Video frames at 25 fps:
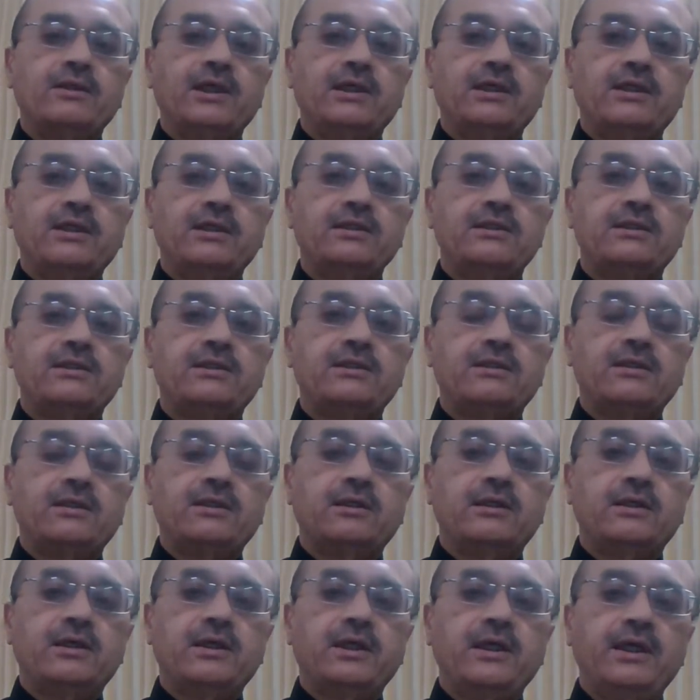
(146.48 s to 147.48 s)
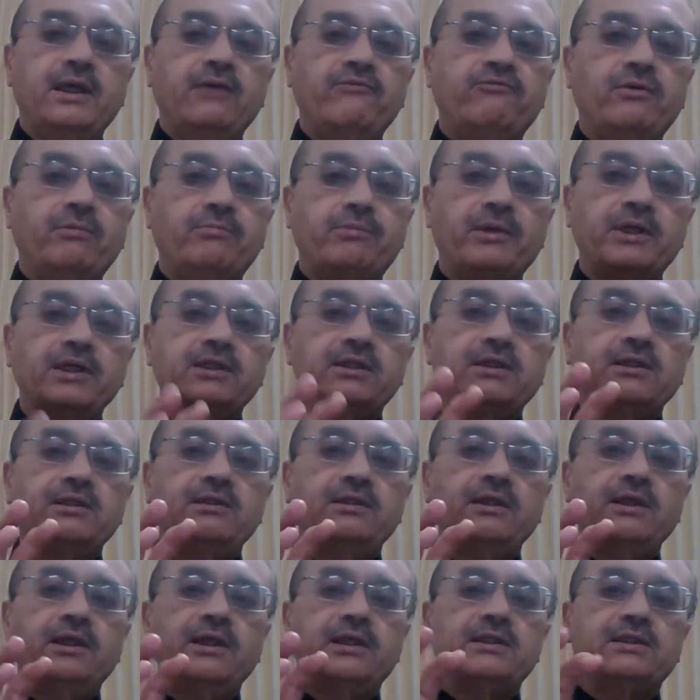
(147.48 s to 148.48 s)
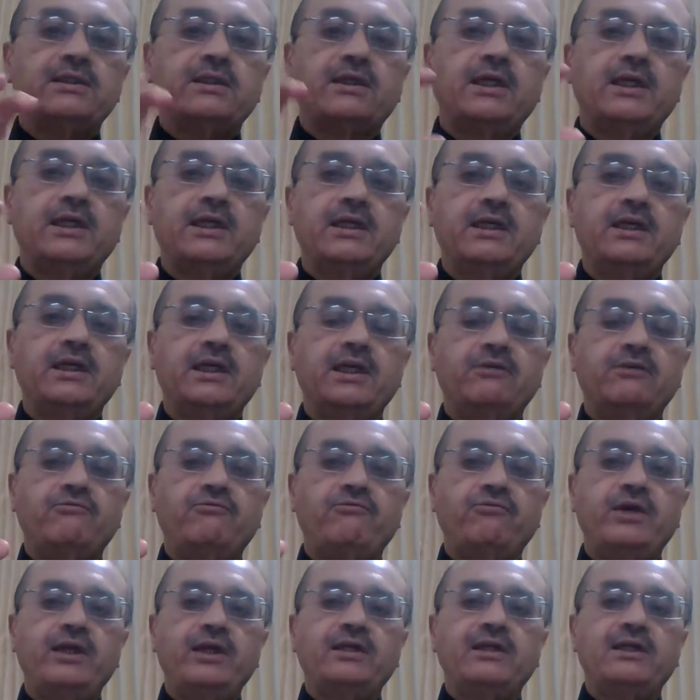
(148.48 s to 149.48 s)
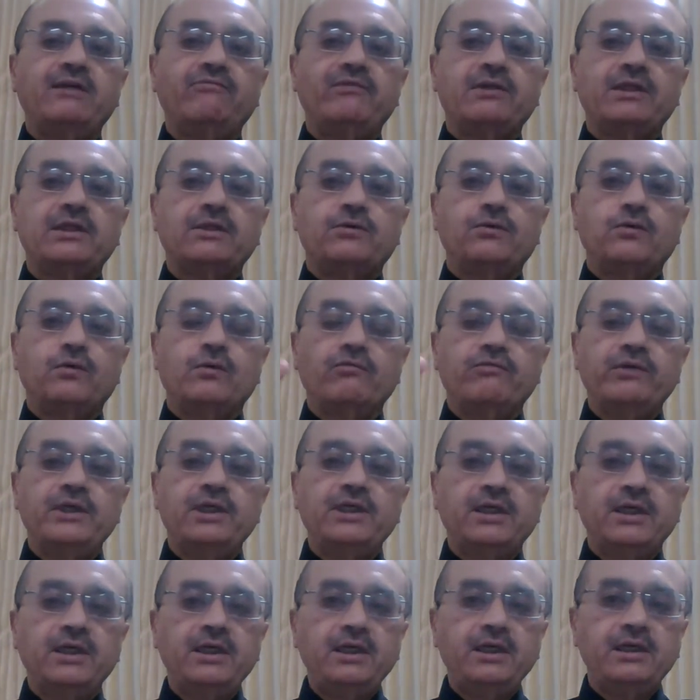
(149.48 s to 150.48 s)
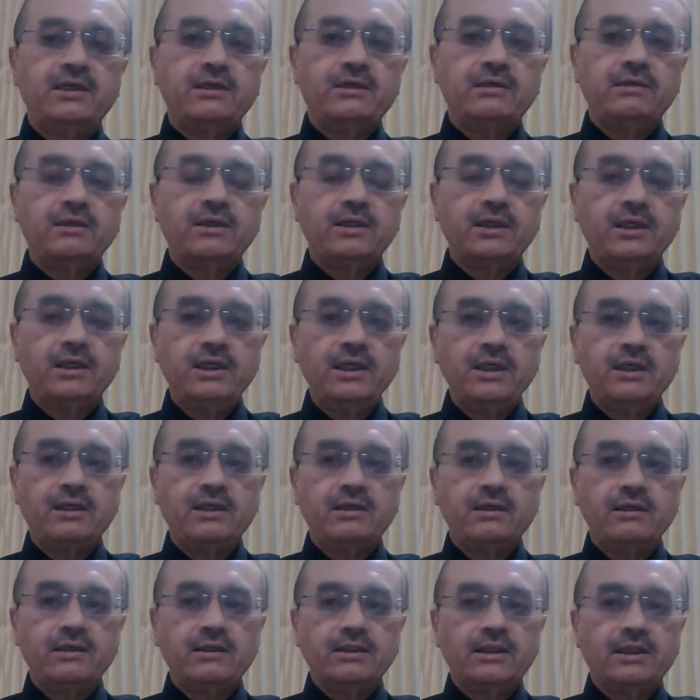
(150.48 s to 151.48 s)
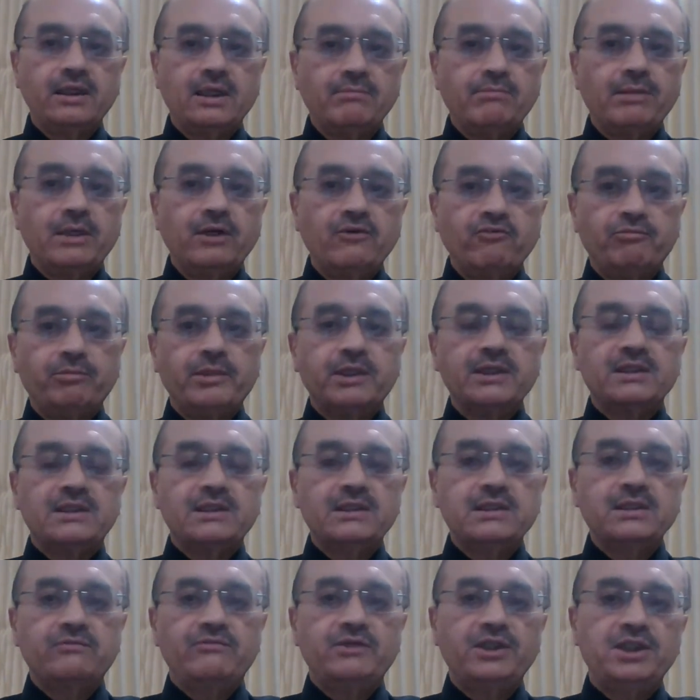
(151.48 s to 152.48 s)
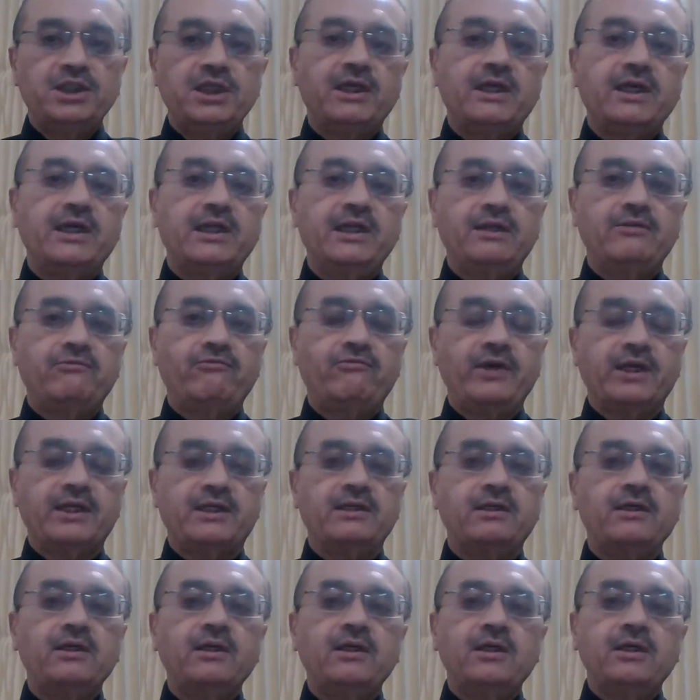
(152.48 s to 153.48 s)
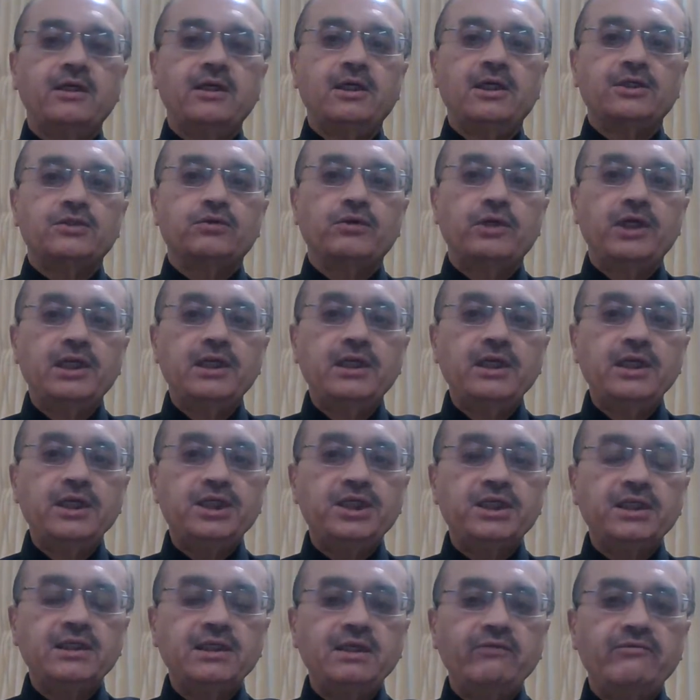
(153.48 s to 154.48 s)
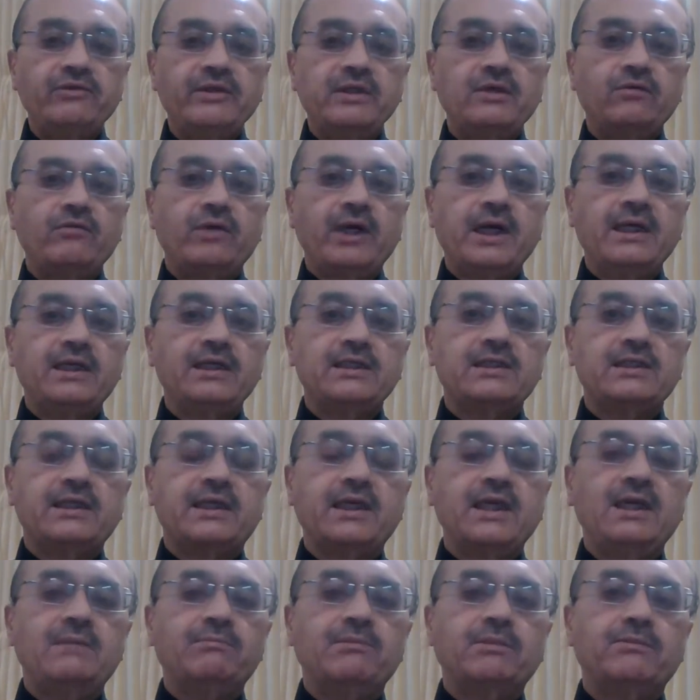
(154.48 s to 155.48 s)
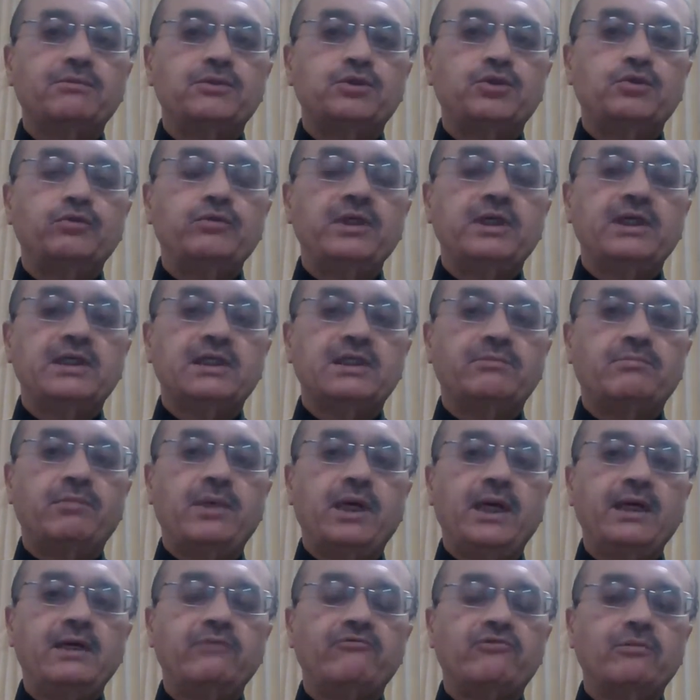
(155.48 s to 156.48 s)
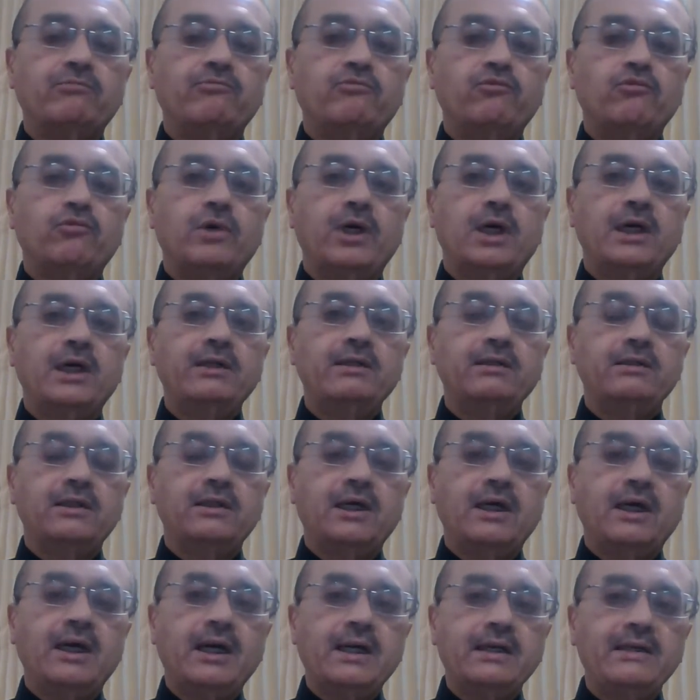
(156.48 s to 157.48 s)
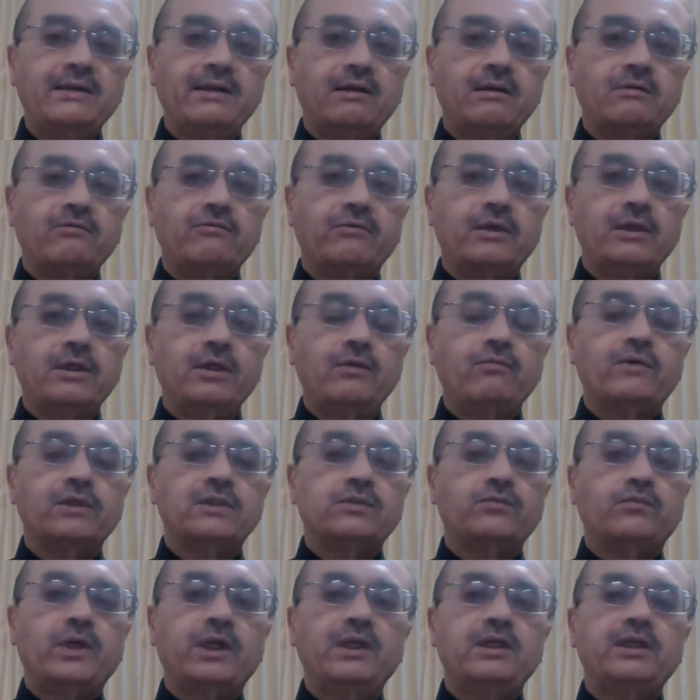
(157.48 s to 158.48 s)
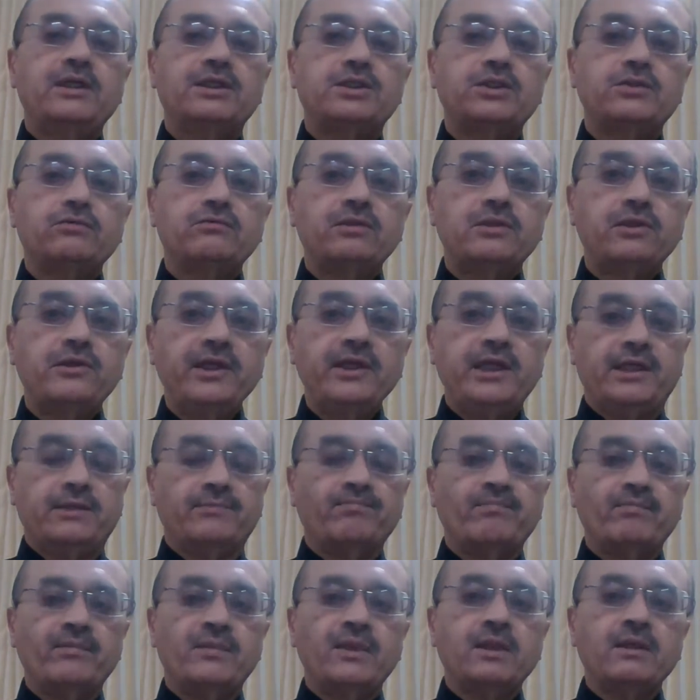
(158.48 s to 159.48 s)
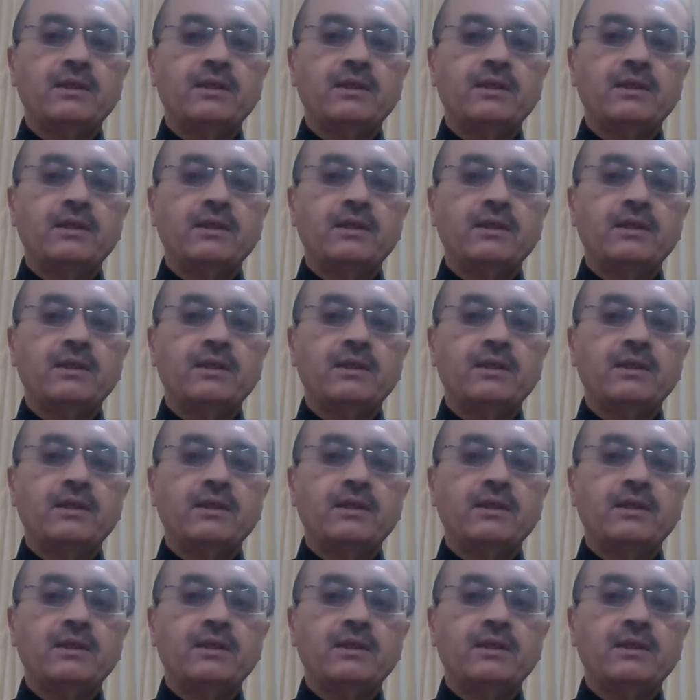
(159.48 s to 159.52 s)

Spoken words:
that is if a person is getting infected with a COVID, he the number of persons which he can infect. So initially, when the virus came 2 years back from Wuhan, the R naught value was 1:3.